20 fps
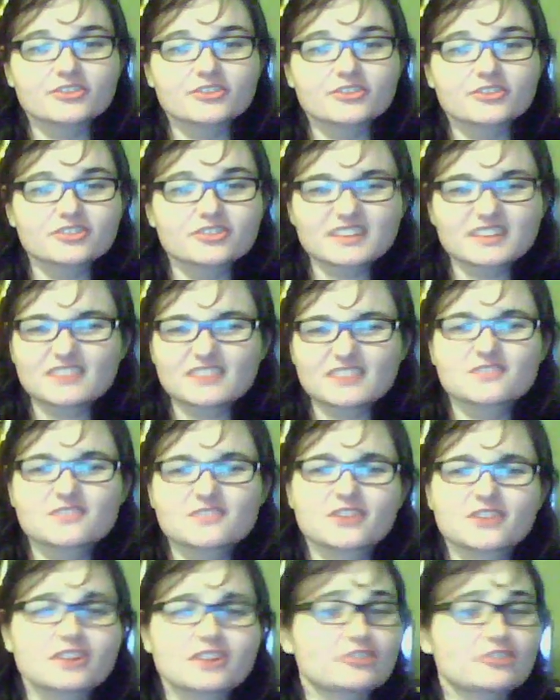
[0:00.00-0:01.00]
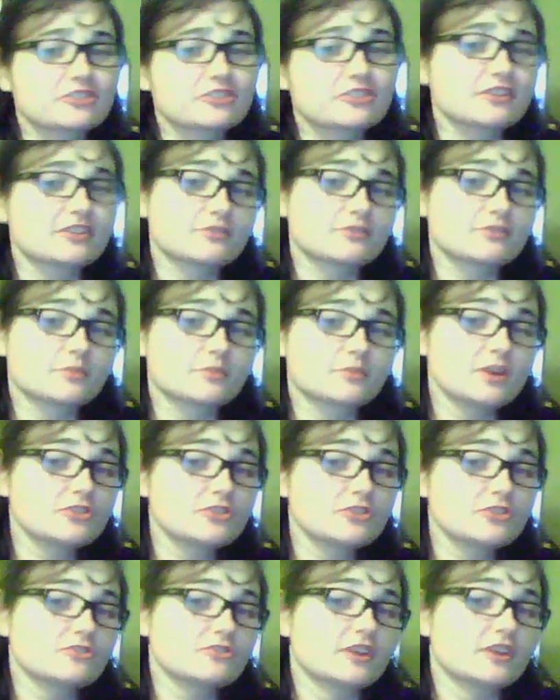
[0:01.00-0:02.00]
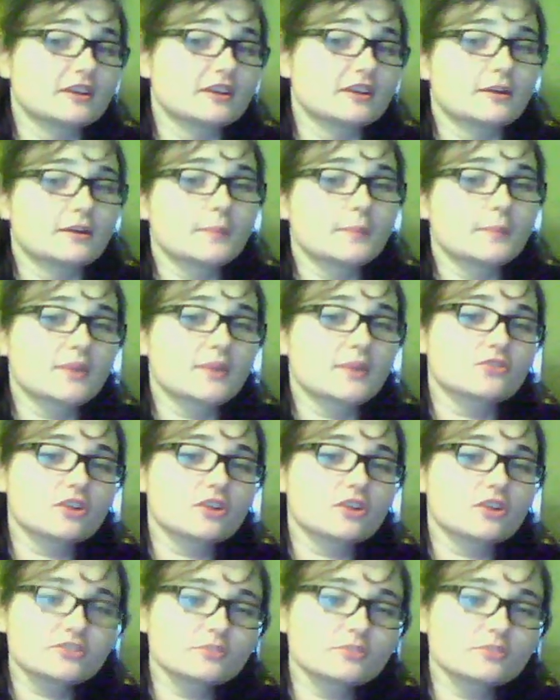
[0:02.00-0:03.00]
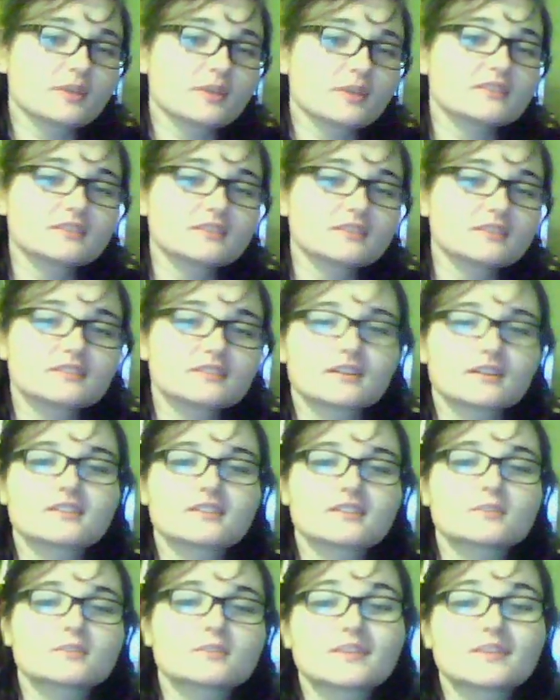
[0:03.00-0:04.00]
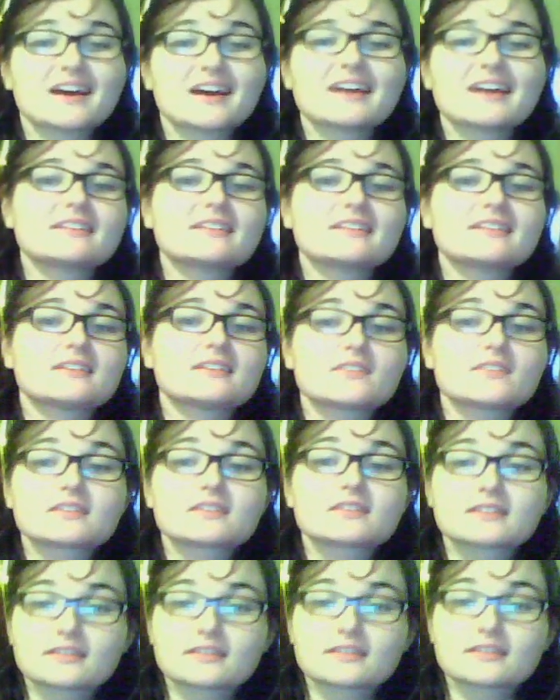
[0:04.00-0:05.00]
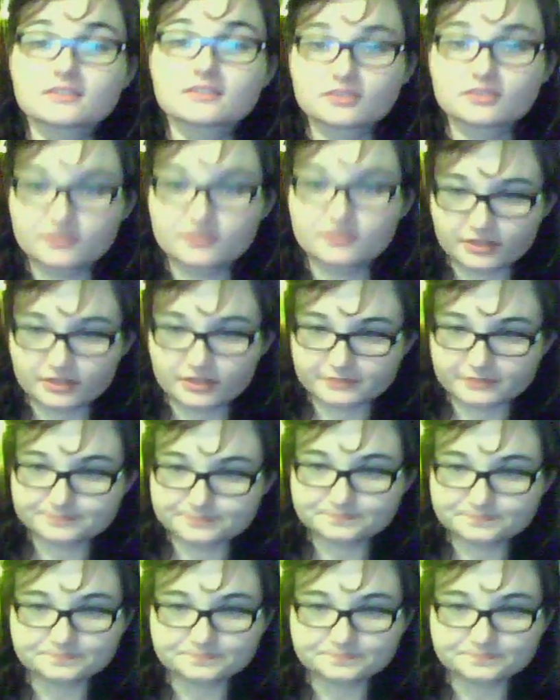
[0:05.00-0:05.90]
So just to give some very general information right now, astrology basically starts with the idea of the celestial sphere.